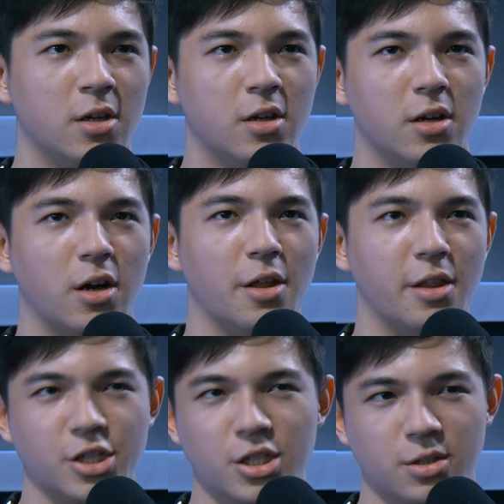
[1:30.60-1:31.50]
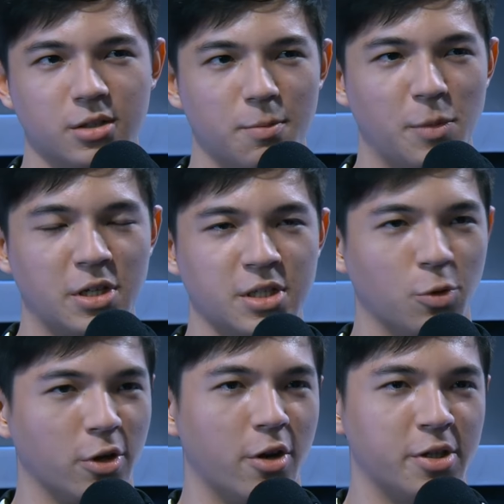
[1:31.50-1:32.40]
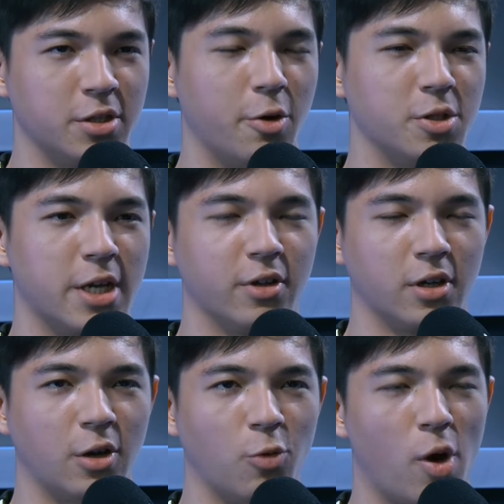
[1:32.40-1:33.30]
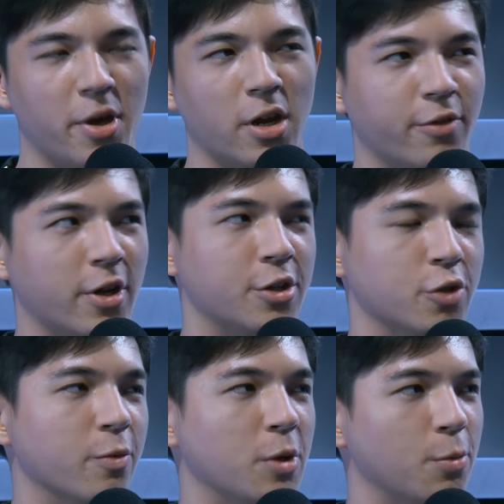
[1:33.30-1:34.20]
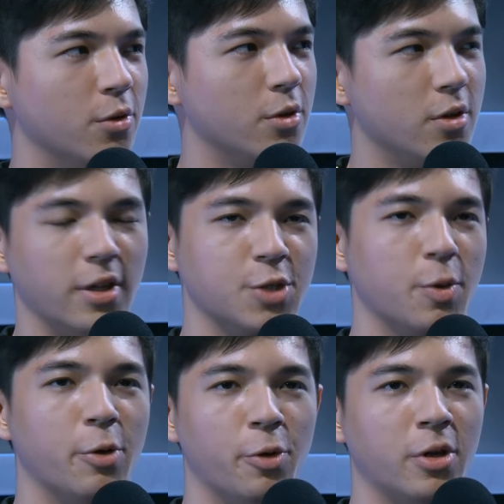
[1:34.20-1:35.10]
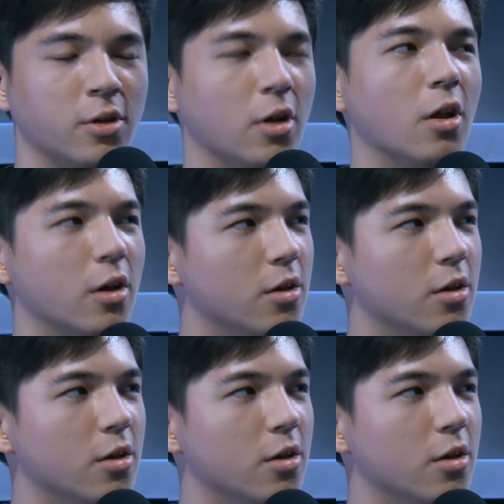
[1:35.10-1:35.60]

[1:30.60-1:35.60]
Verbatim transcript: uh, that just means that we're gonna always have like a one-man advantage over people, and that's why we win a lot.